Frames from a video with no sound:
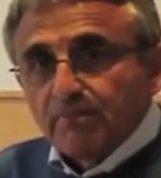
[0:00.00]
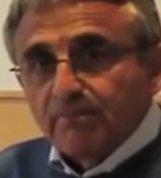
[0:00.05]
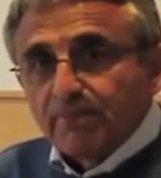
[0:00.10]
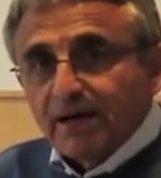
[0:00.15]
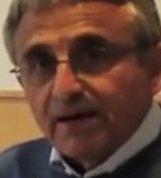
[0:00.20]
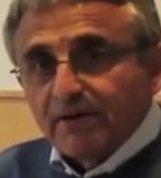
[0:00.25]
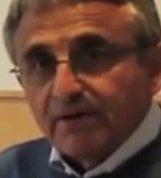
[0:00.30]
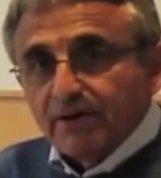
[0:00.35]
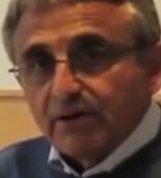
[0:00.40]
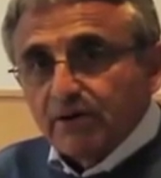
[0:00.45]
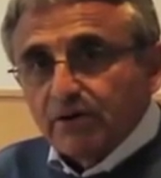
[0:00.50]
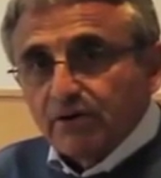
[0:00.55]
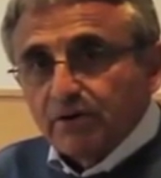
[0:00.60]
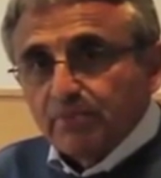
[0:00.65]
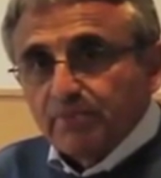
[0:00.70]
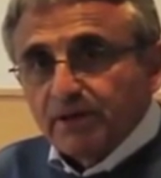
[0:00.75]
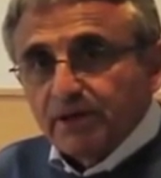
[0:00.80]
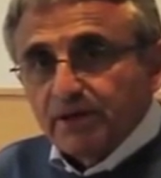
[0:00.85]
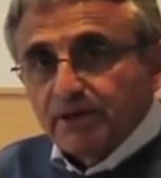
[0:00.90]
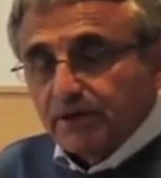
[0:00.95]
by the
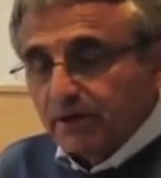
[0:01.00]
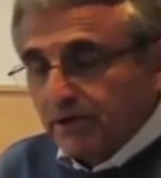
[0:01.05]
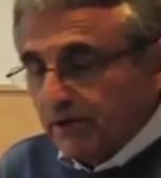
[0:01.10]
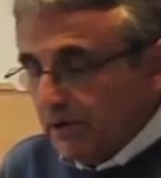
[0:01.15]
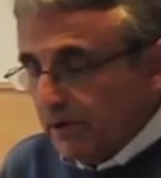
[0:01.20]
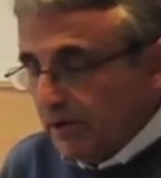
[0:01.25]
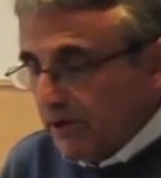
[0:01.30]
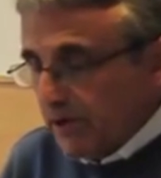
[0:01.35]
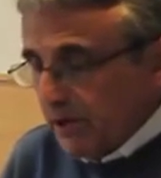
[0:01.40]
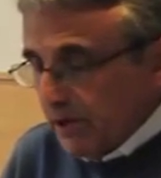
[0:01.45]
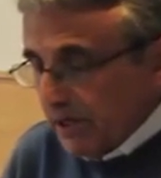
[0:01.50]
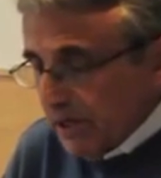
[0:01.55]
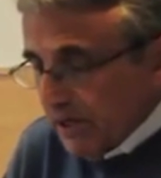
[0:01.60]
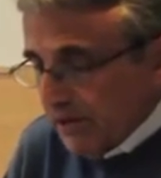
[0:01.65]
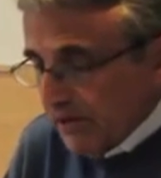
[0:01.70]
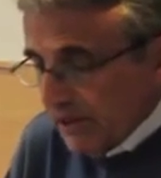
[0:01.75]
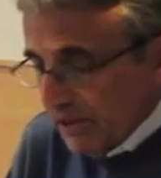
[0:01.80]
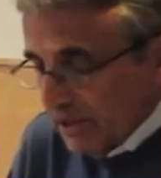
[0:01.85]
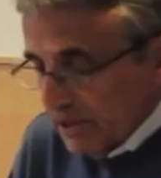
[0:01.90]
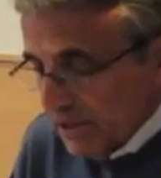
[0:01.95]
European Union
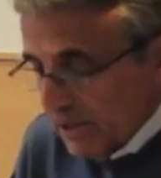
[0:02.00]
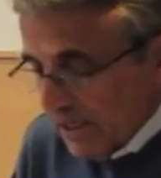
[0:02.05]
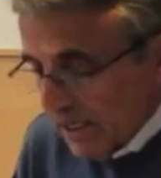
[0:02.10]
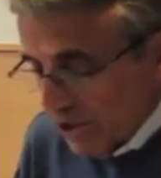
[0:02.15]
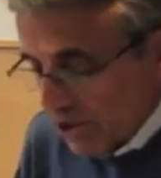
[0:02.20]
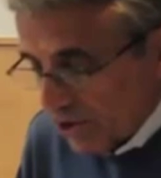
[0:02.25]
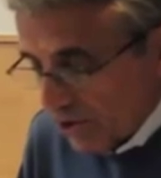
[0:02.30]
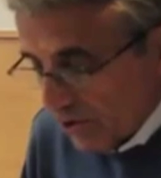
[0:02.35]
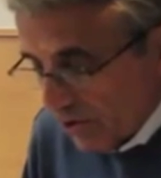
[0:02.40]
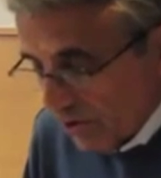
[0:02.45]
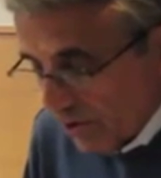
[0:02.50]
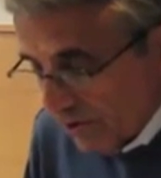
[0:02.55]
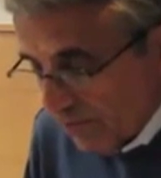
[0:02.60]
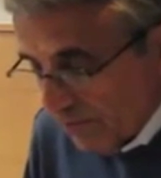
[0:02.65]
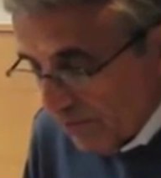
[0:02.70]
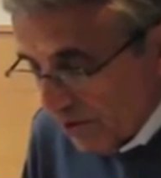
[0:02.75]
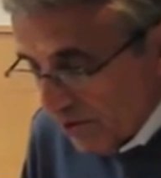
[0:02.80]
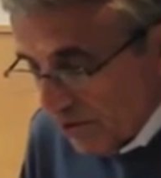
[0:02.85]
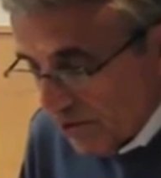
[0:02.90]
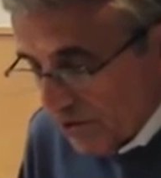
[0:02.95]
and the International
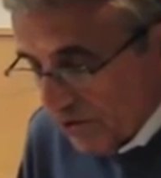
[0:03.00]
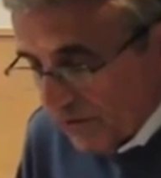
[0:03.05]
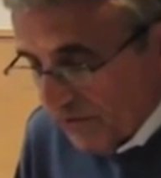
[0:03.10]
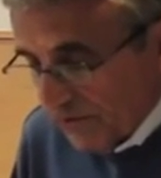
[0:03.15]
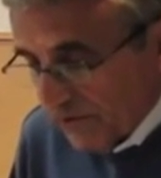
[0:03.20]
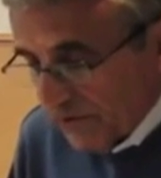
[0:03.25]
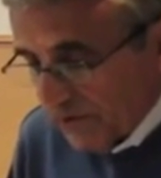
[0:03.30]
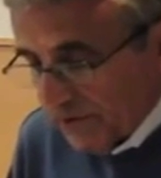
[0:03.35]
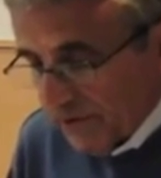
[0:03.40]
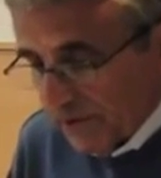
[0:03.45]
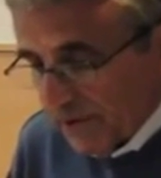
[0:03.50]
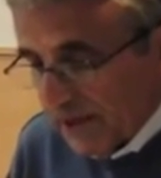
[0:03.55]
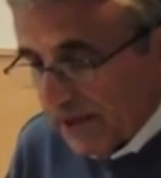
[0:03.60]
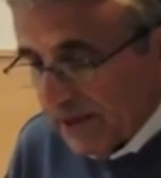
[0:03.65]
Monetary Fund,